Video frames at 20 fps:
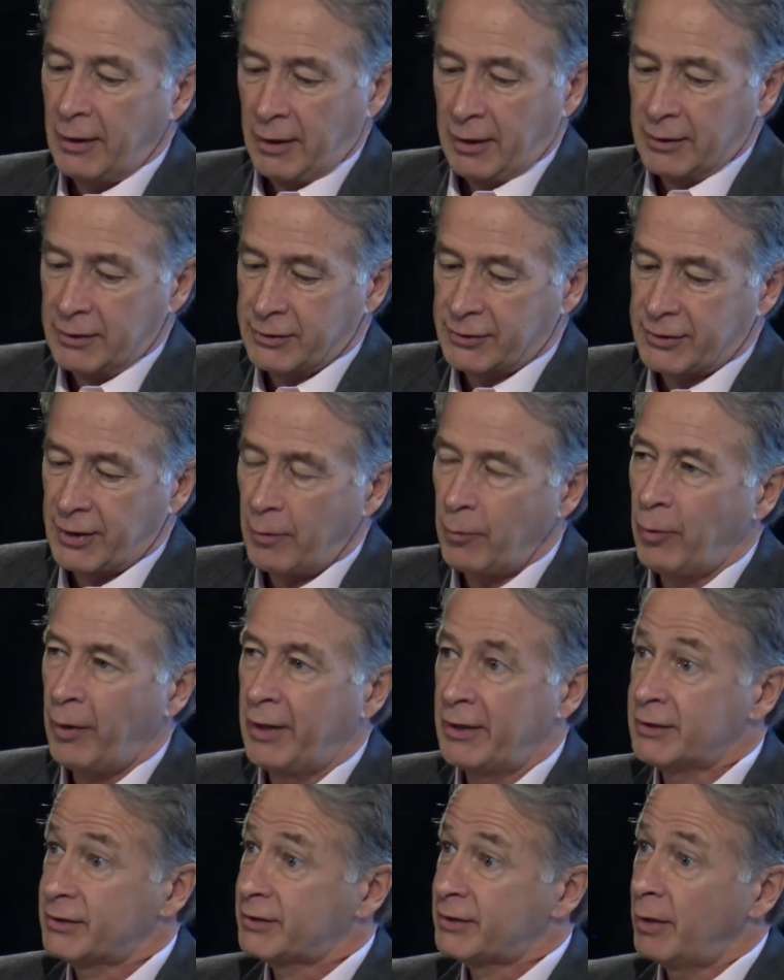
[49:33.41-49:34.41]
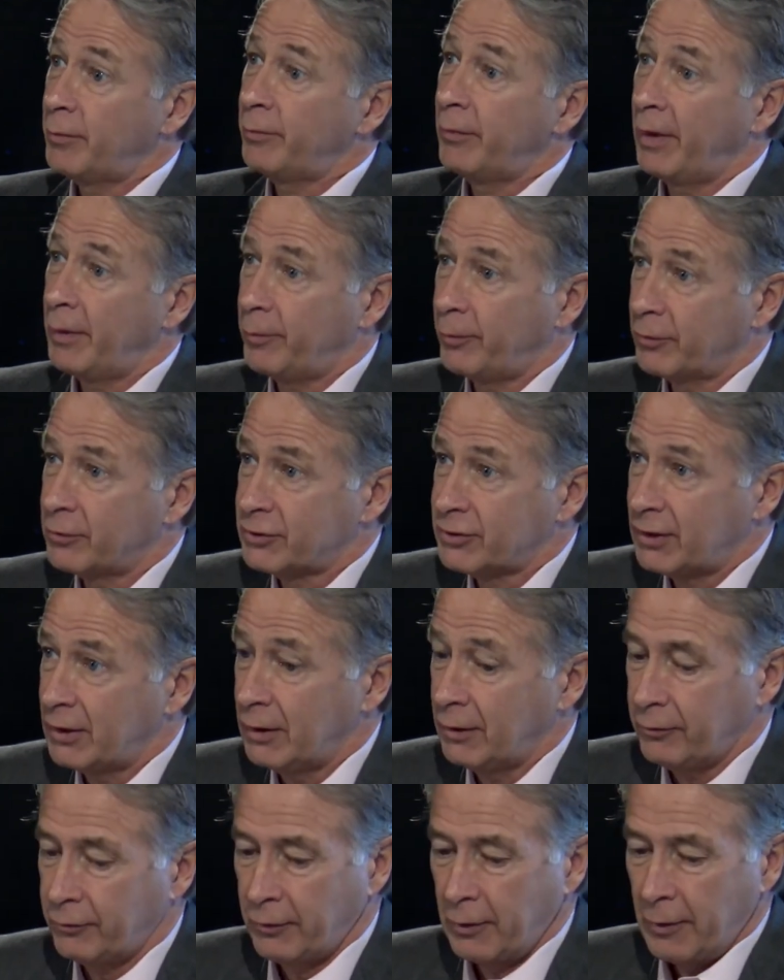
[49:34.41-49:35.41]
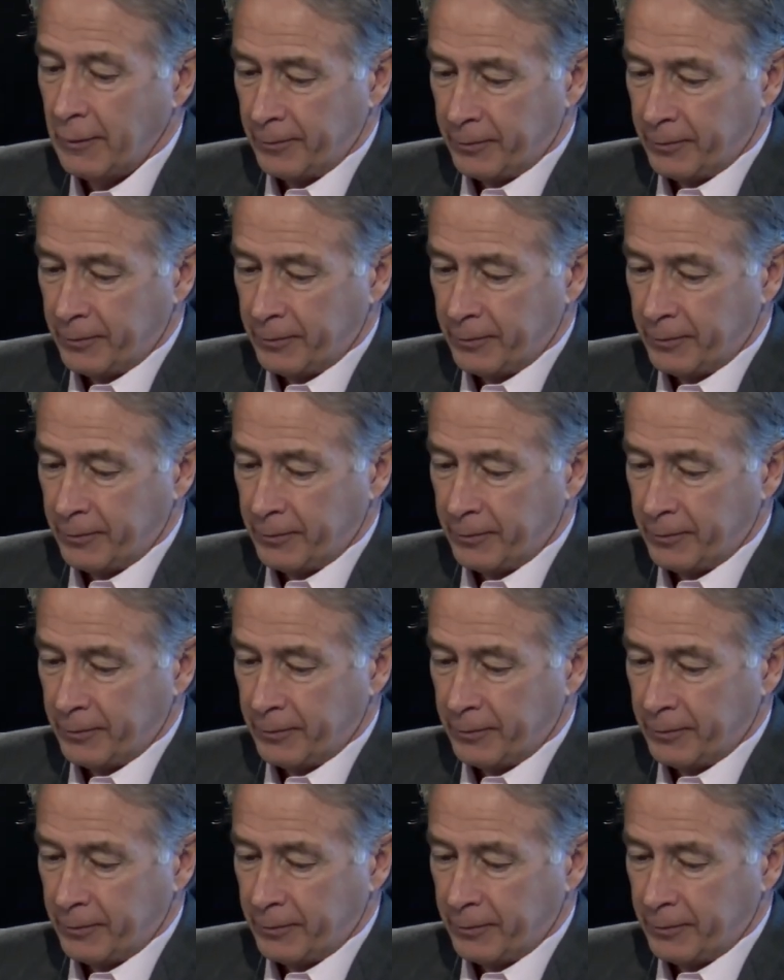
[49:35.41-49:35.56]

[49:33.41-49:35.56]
in some way, some might perceive